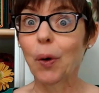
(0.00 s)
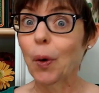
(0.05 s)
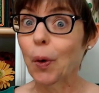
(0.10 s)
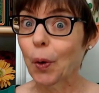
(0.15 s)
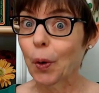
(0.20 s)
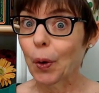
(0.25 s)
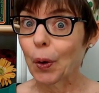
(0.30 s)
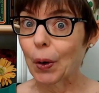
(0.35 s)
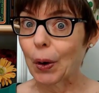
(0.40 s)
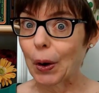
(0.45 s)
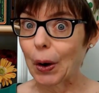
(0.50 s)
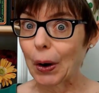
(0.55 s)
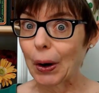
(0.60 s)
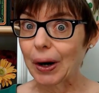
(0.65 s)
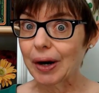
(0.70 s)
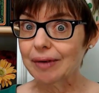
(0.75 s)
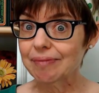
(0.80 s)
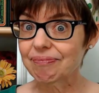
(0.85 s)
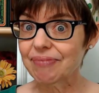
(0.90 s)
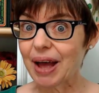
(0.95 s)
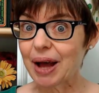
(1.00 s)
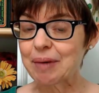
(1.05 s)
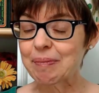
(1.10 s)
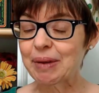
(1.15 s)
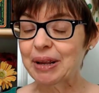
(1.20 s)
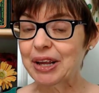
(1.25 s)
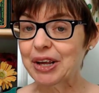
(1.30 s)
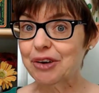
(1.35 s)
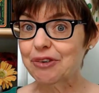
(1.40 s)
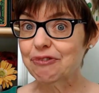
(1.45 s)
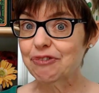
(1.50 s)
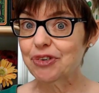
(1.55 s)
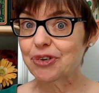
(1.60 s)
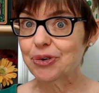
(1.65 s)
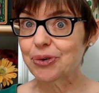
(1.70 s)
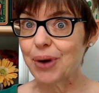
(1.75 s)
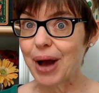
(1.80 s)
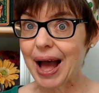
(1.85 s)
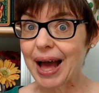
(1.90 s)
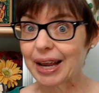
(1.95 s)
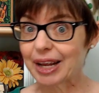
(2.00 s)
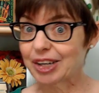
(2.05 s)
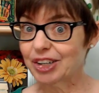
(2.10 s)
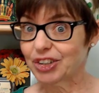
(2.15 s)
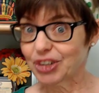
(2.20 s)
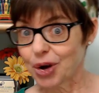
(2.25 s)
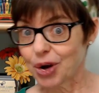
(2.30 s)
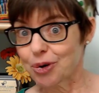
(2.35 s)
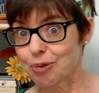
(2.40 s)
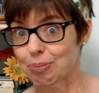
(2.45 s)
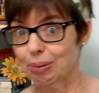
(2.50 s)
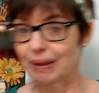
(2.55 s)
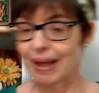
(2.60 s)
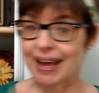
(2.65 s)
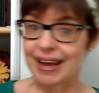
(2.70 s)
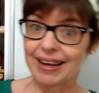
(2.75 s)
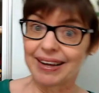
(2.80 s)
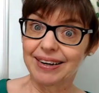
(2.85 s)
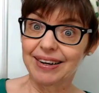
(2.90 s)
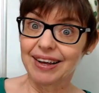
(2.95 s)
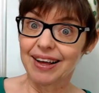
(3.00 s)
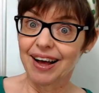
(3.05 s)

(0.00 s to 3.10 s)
or how many of you had a joke played